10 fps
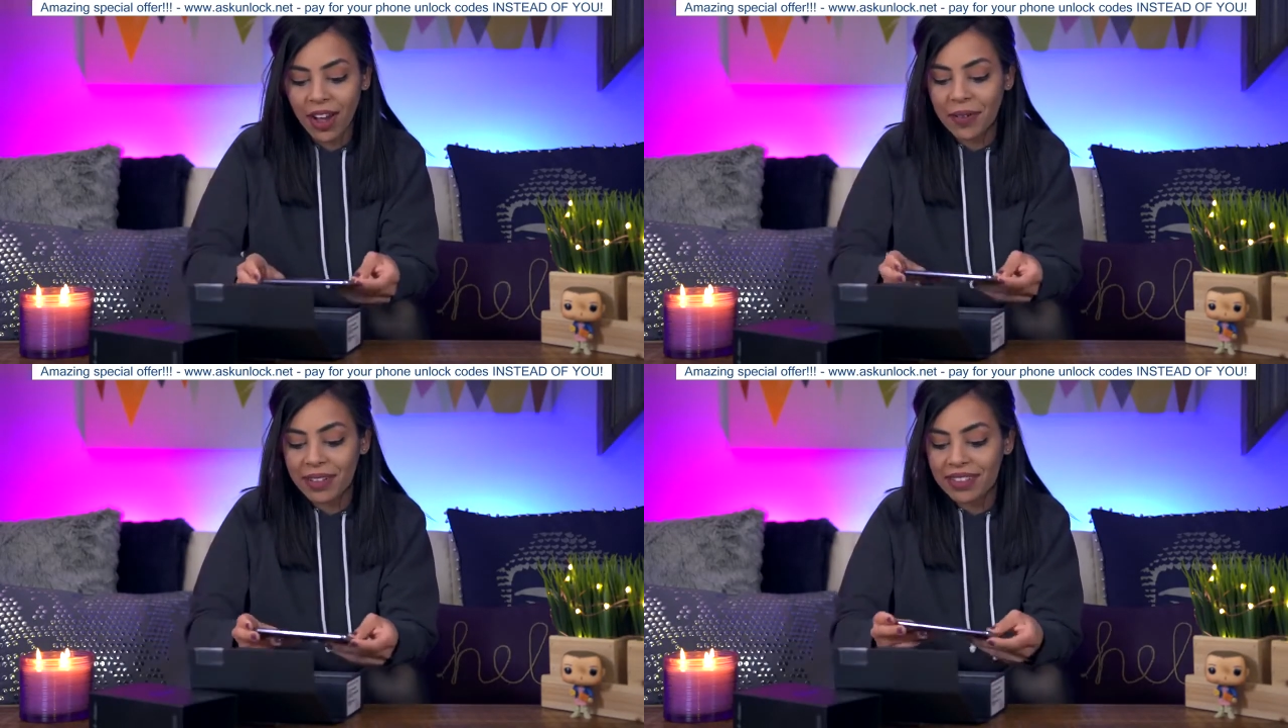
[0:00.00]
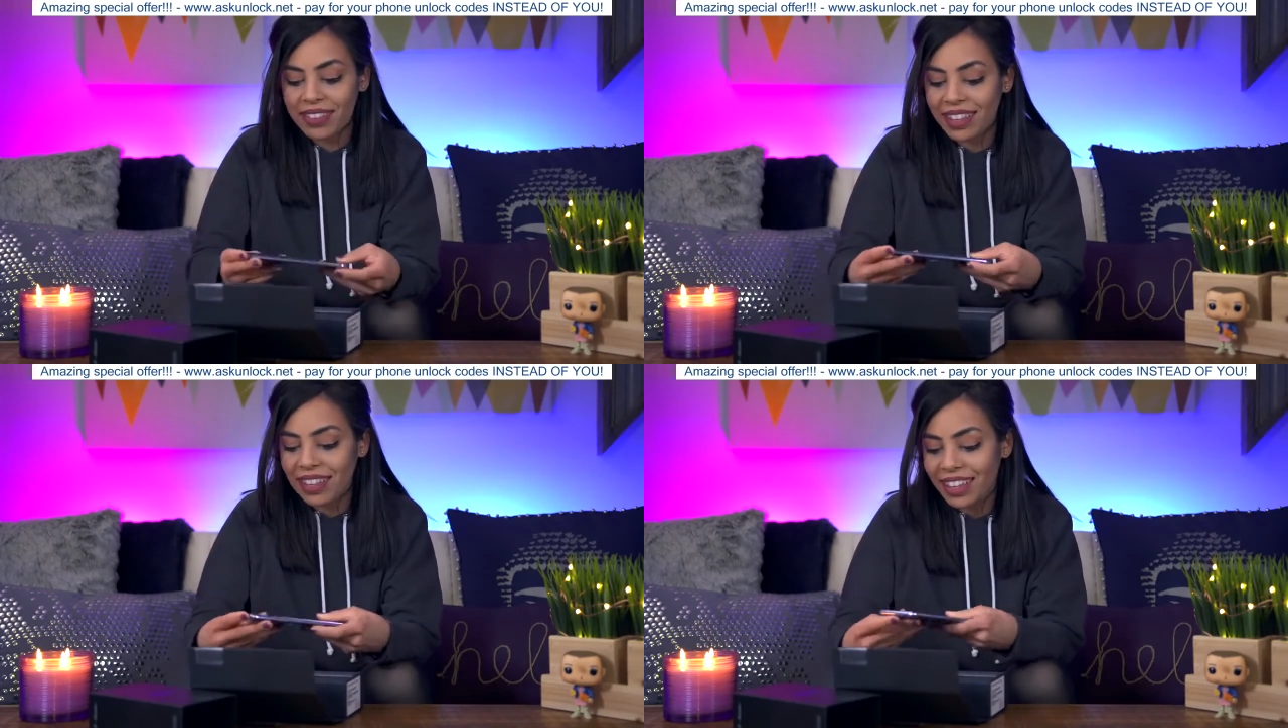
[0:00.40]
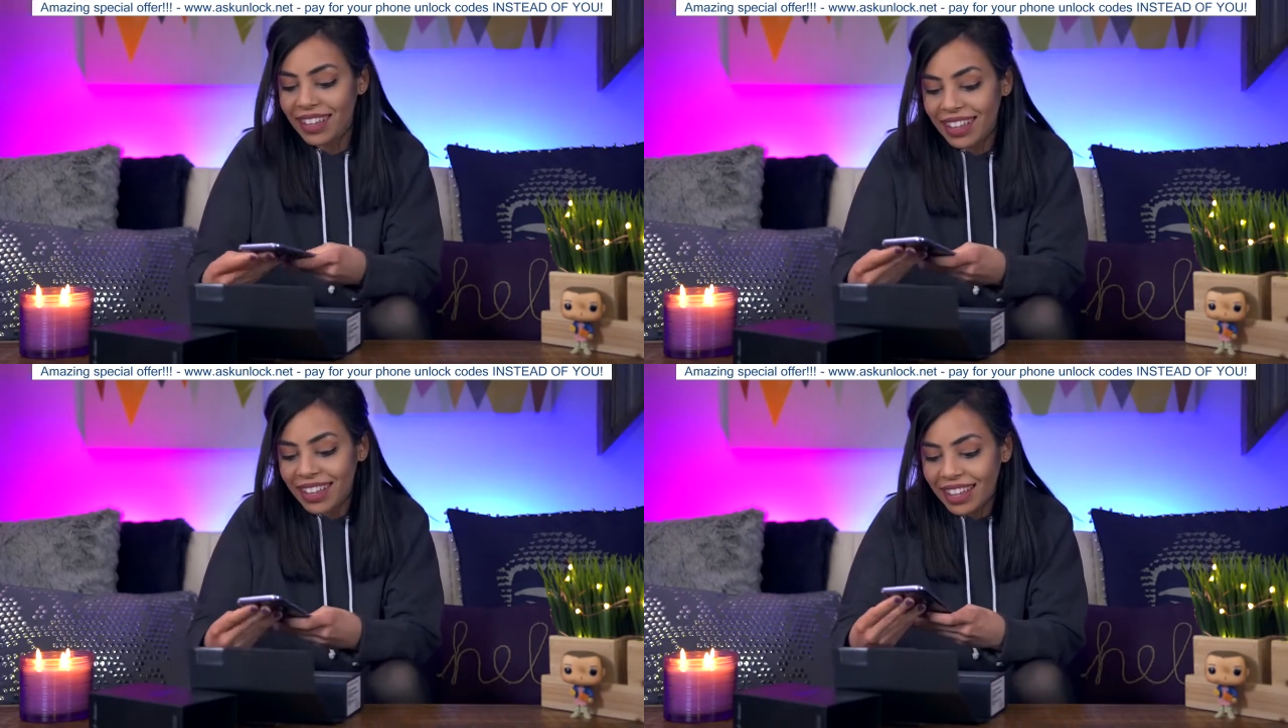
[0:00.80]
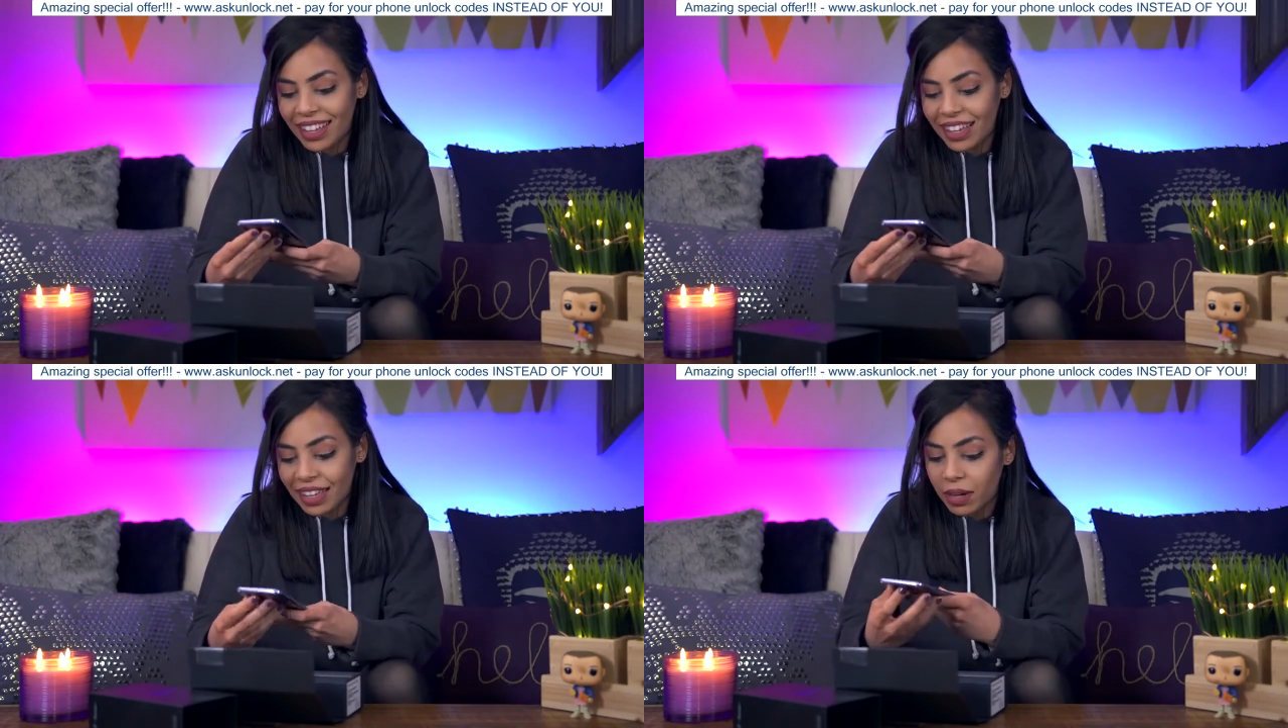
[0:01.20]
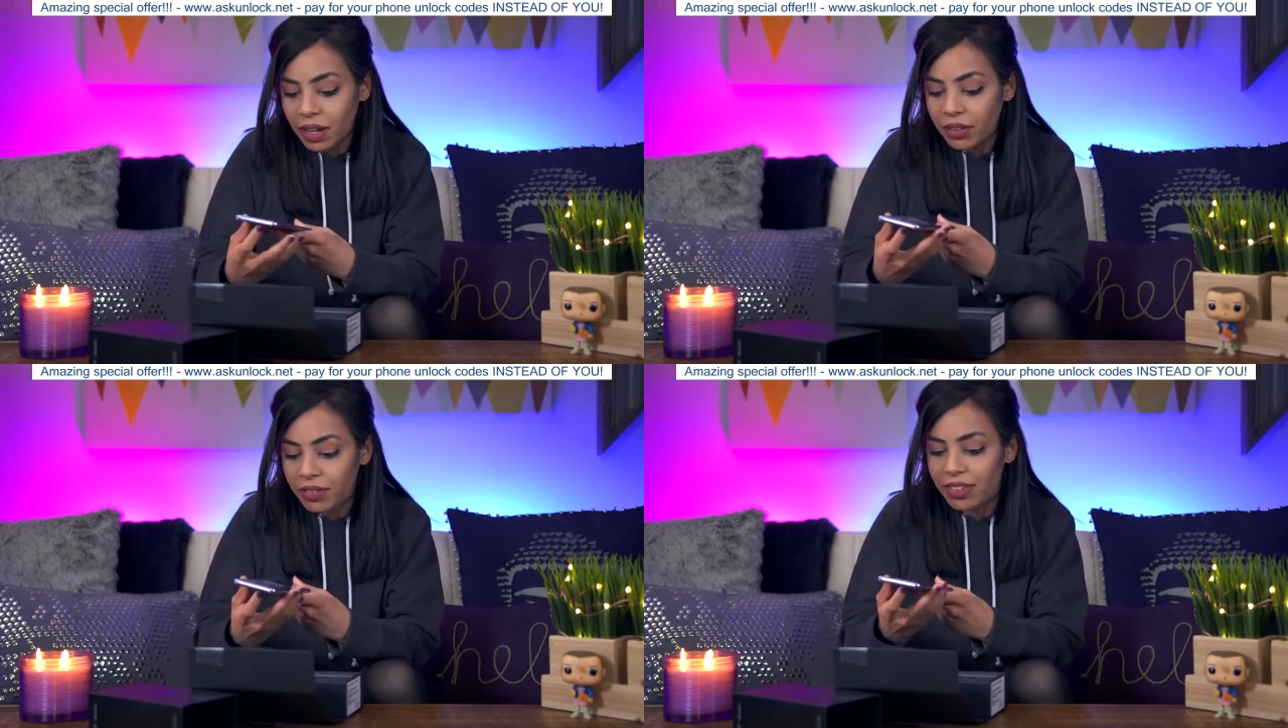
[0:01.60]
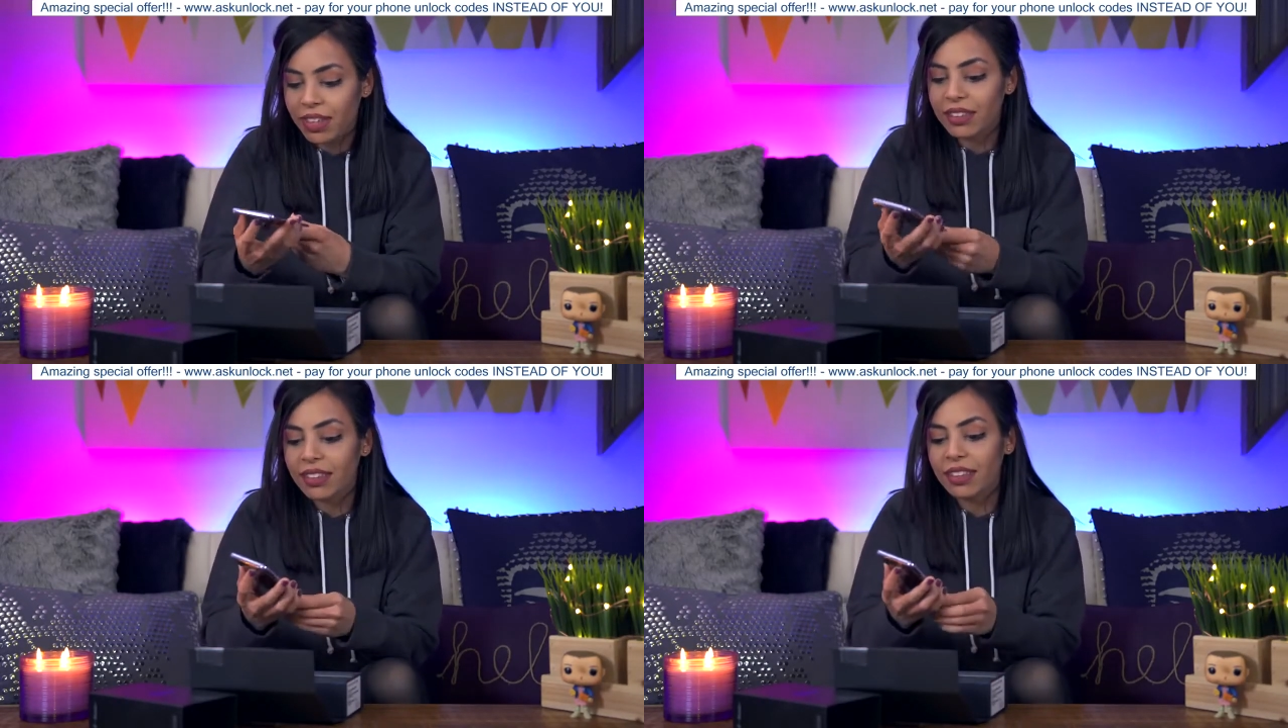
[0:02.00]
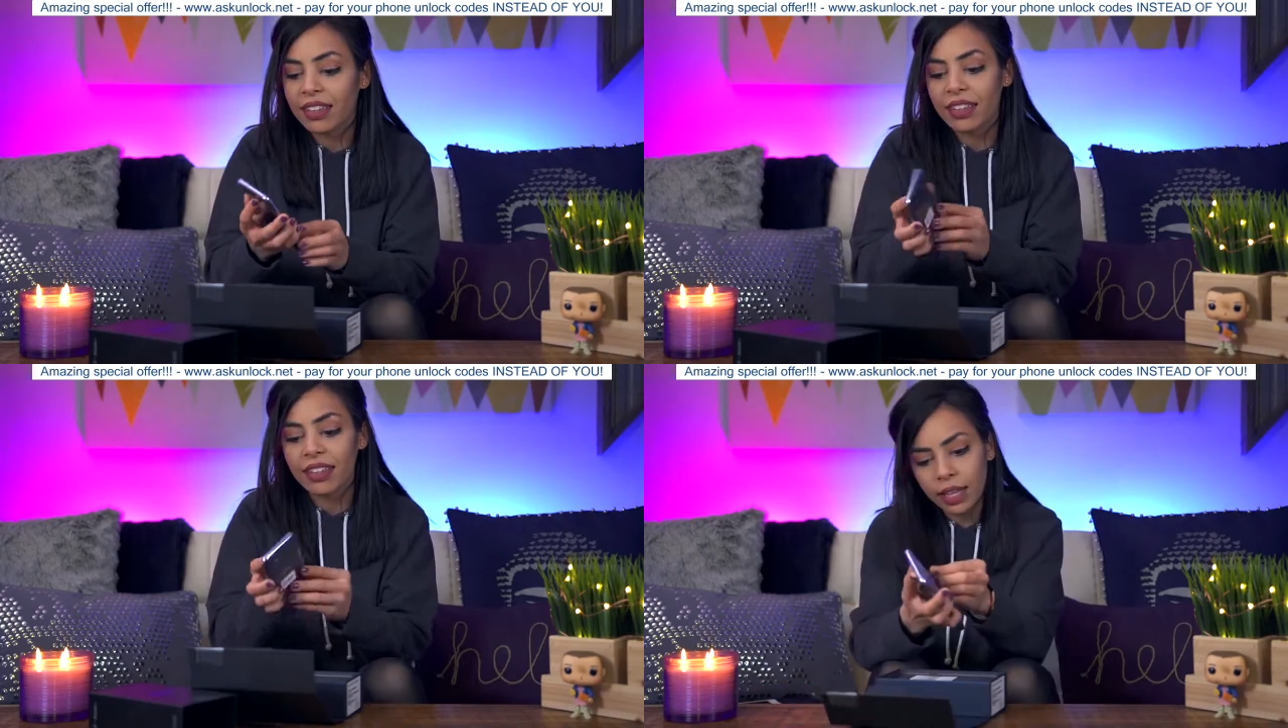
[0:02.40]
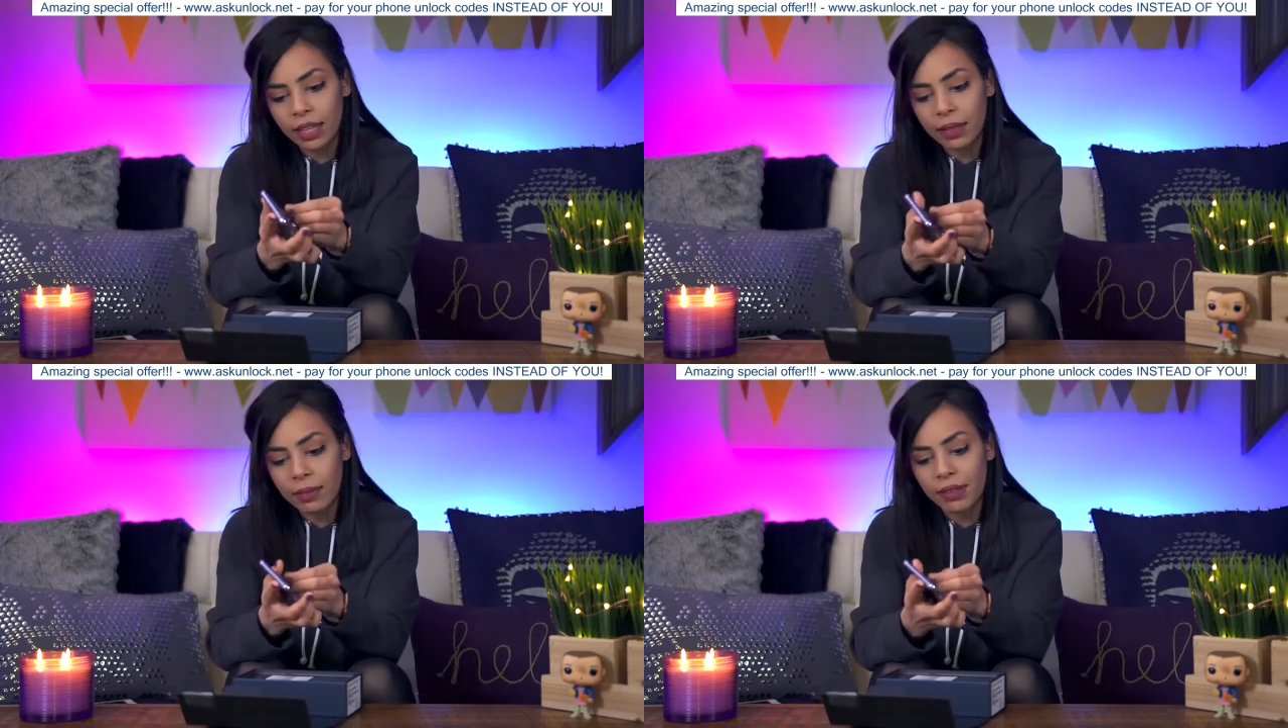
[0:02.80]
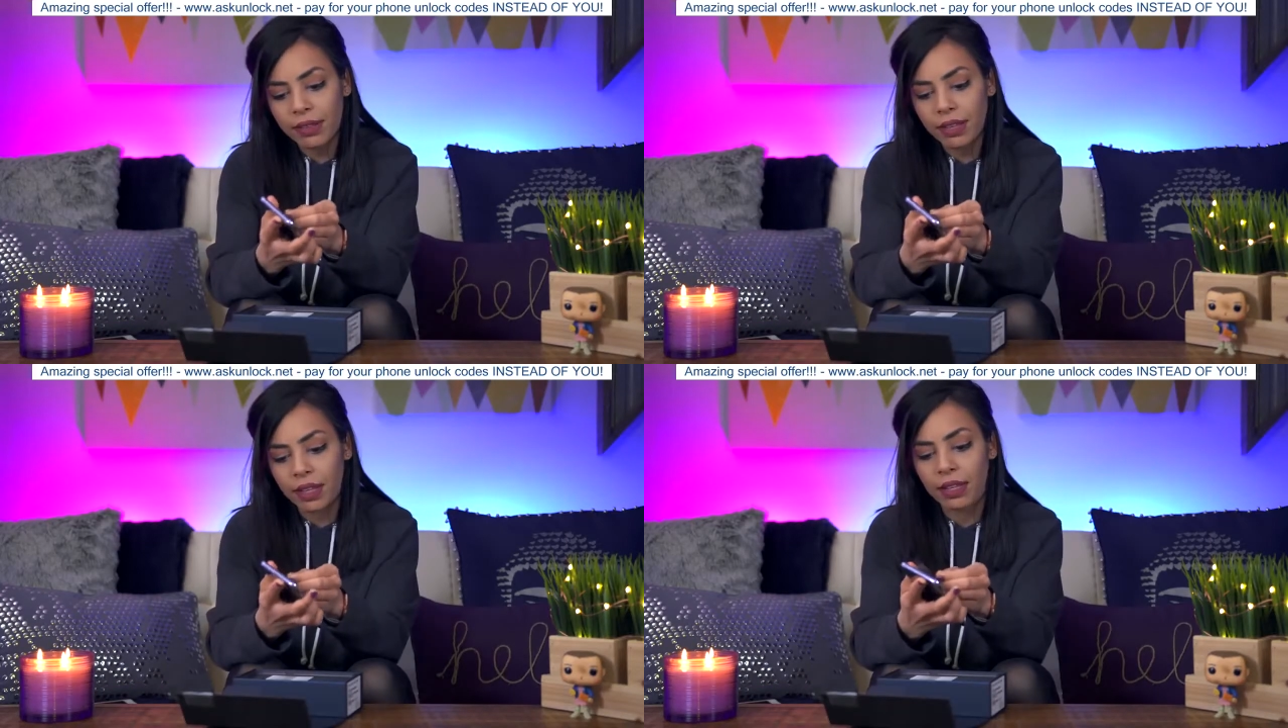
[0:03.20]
Oh, it's, what color is this? Let me see.